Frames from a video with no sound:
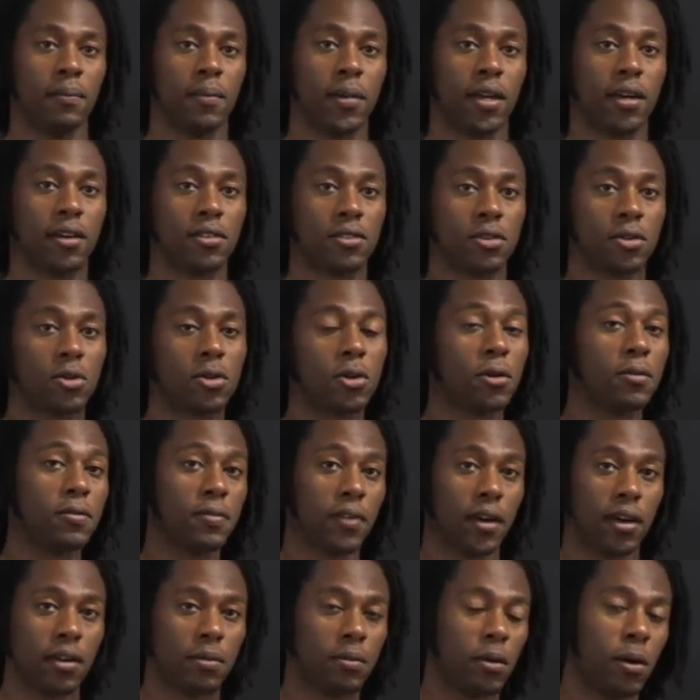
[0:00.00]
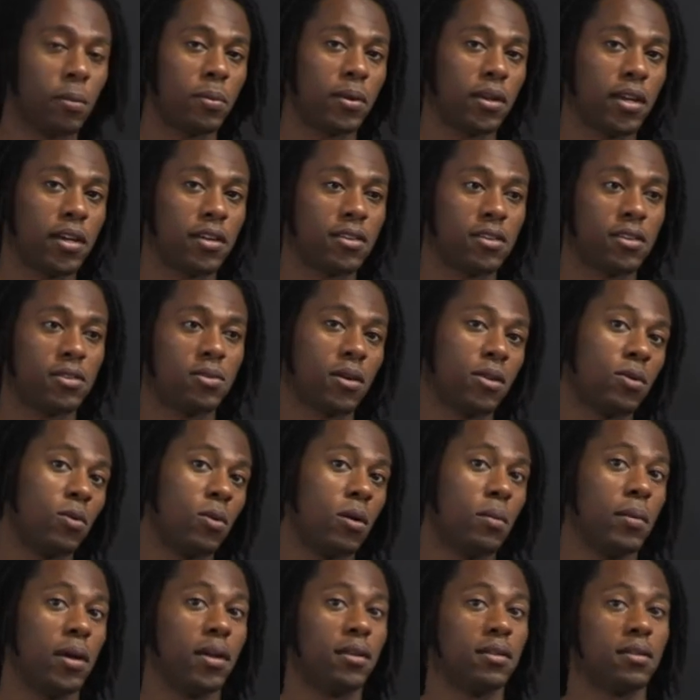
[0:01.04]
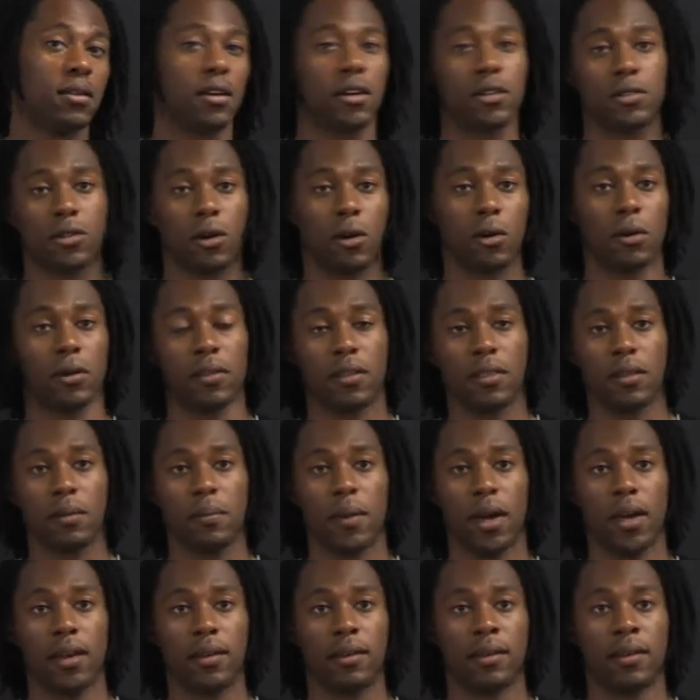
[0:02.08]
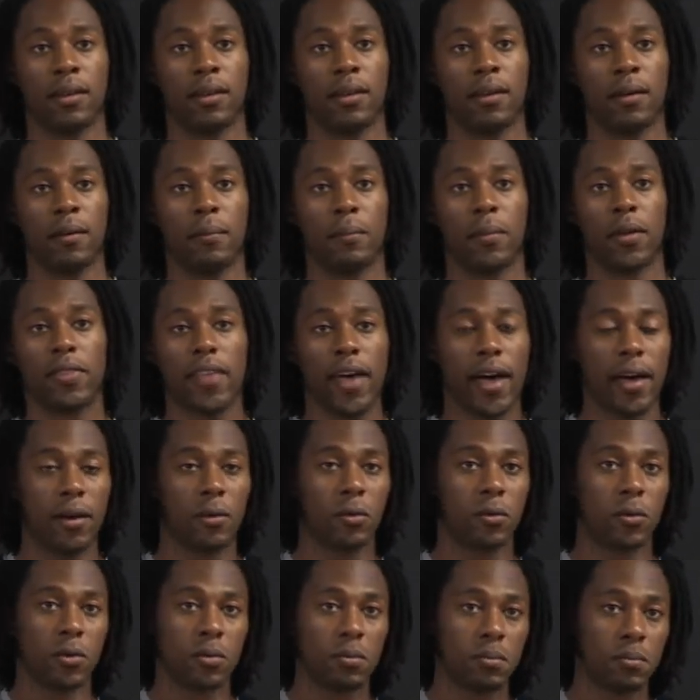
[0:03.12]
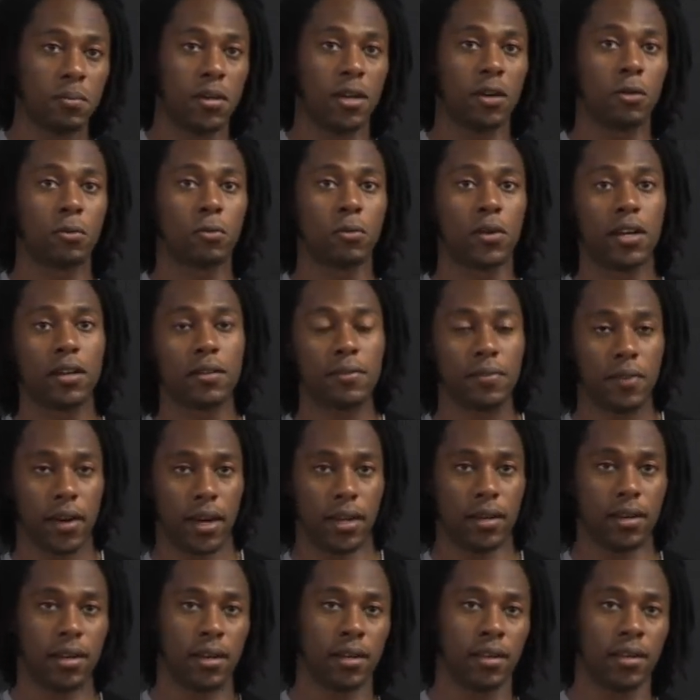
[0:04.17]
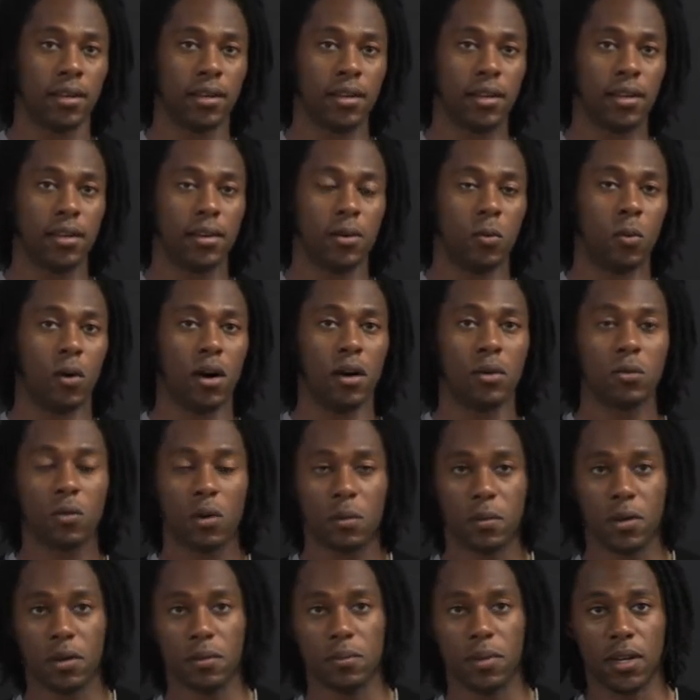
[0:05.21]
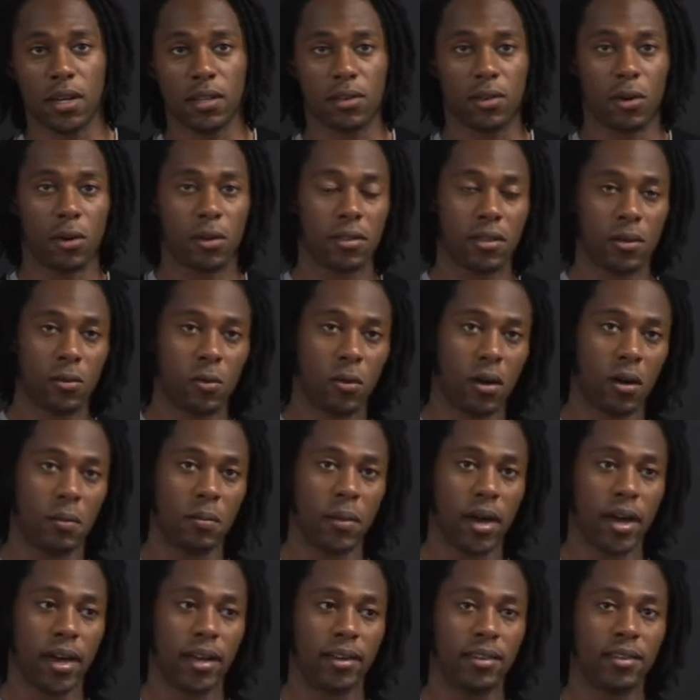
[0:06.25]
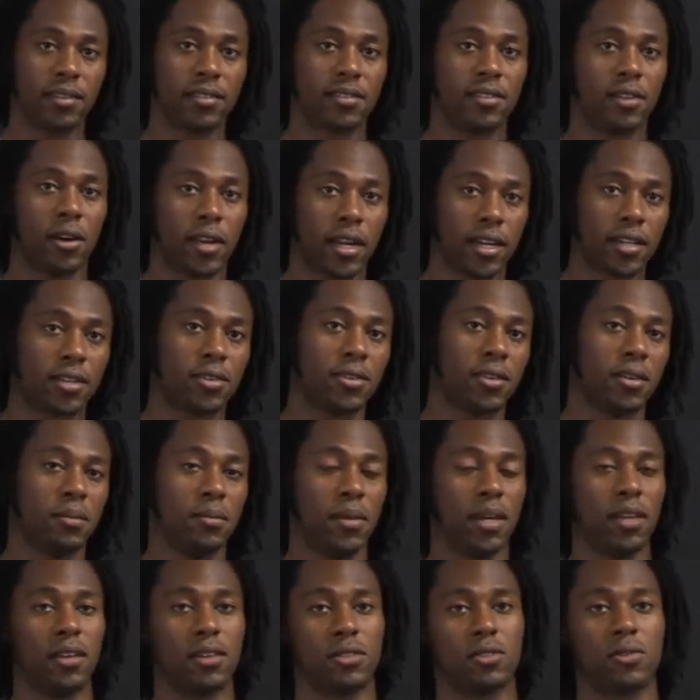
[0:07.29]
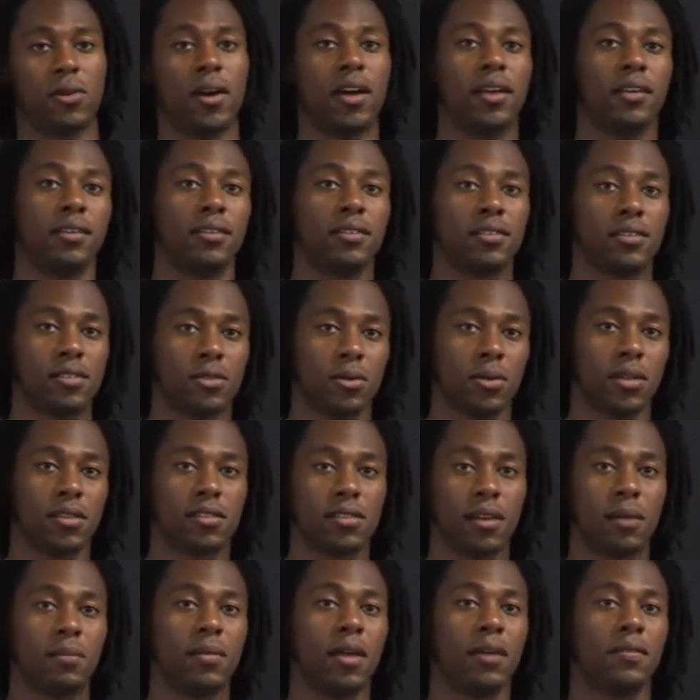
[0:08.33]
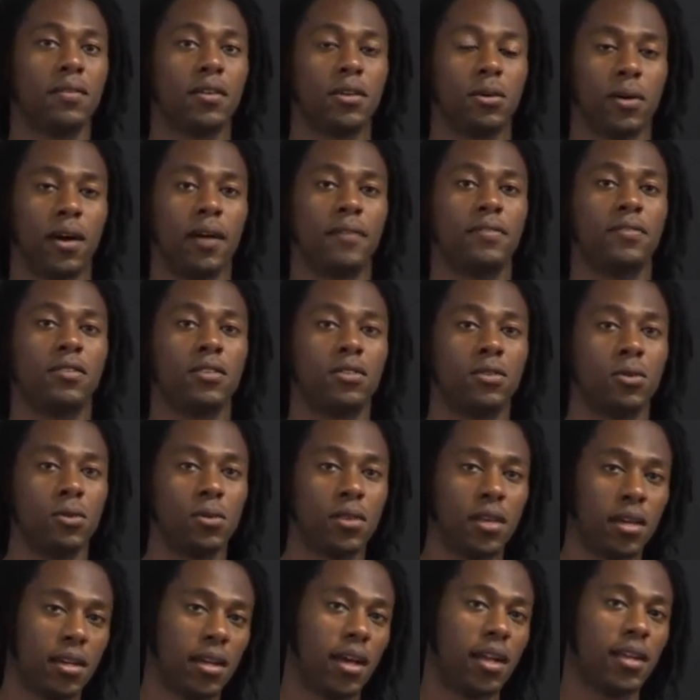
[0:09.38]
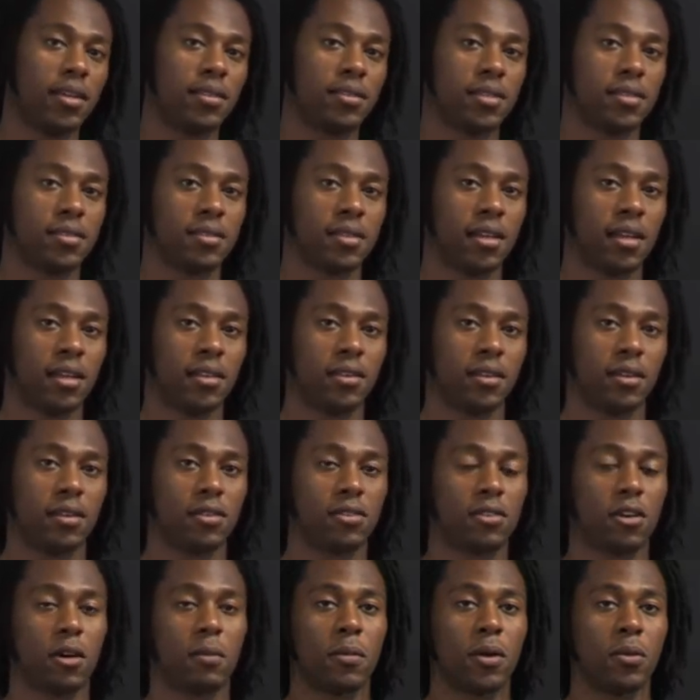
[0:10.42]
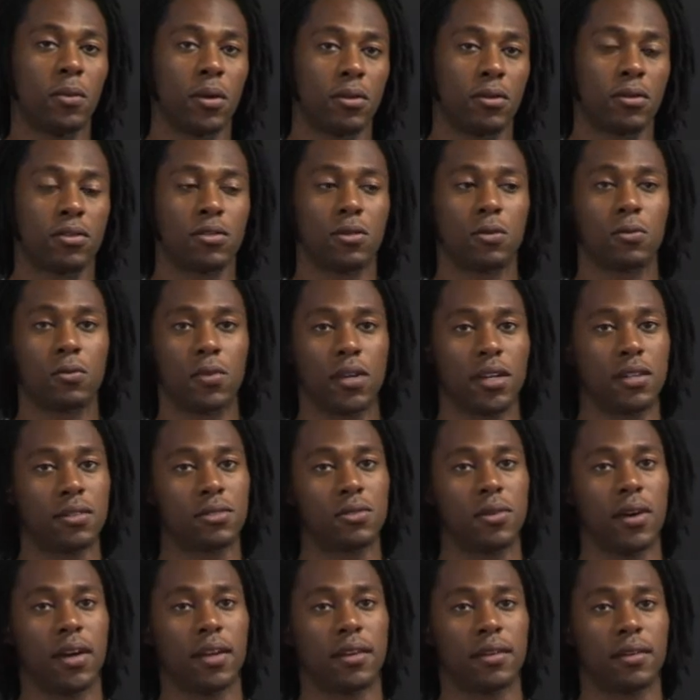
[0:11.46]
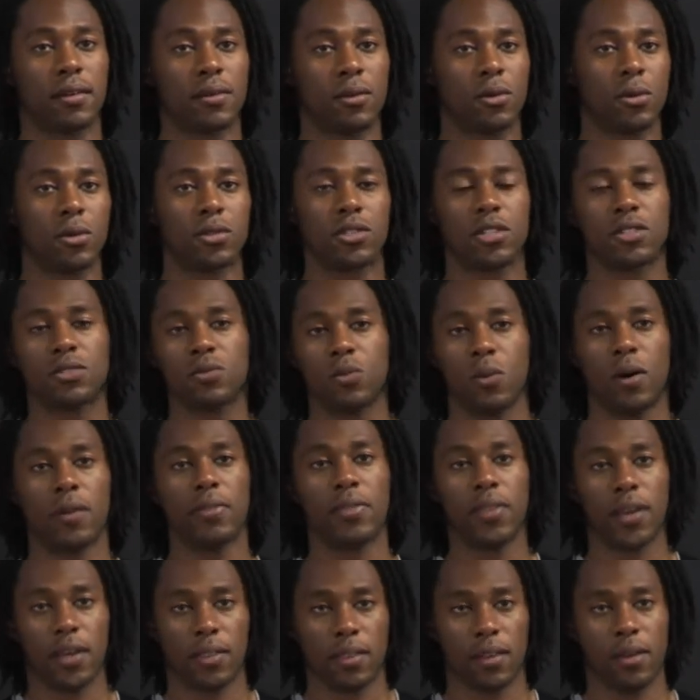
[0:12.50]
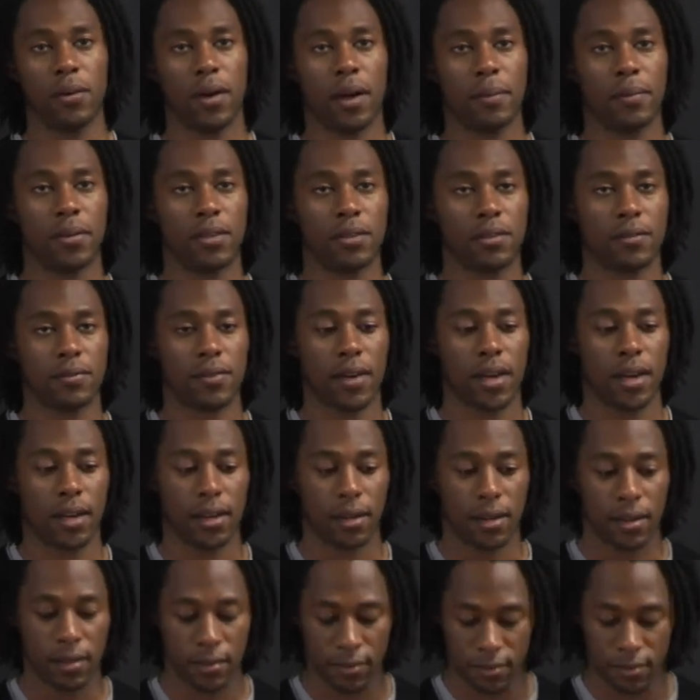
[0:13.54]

Because you could find populations where the women are taller than the men, but that wouldn't be a real finding. One woman being taller than one man does not actually mean a trend. So at some level, you have to do the analysis to determine whether it's a real trend or just one thing that you happen to find.